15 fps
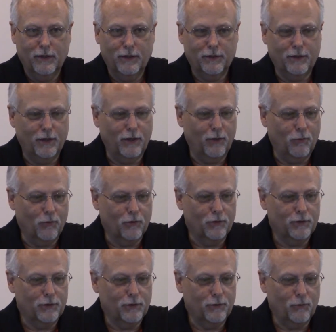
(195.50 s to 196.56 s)
It's getting
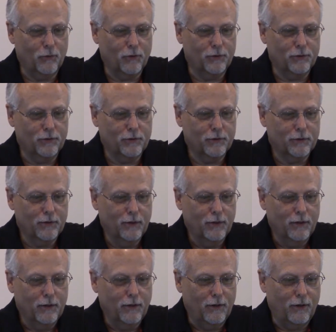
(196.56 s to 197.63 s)
worse and worse
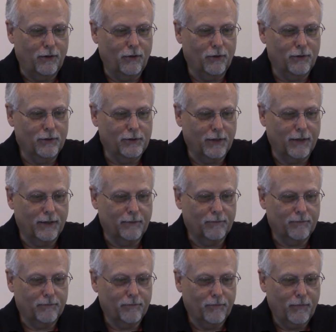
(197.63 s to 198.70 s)
all the
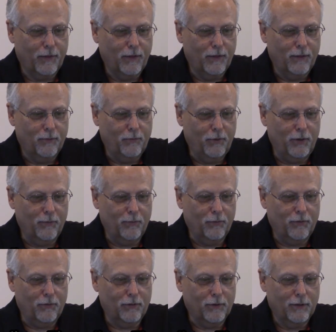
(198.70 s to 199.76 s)
time.
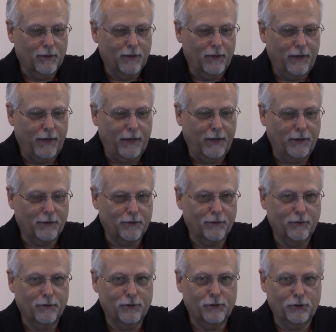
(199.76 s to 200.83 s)
People hate
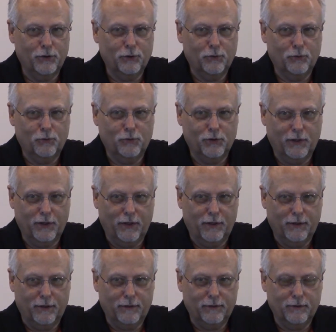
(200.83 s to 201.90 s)
the Jews
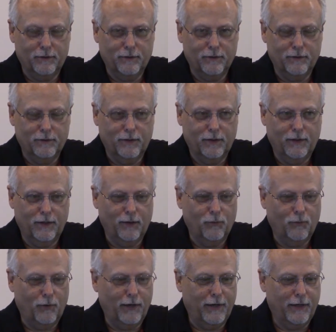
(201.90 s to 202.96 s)
again.
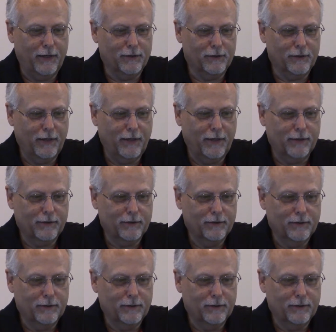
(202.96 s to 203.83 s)
And why is that?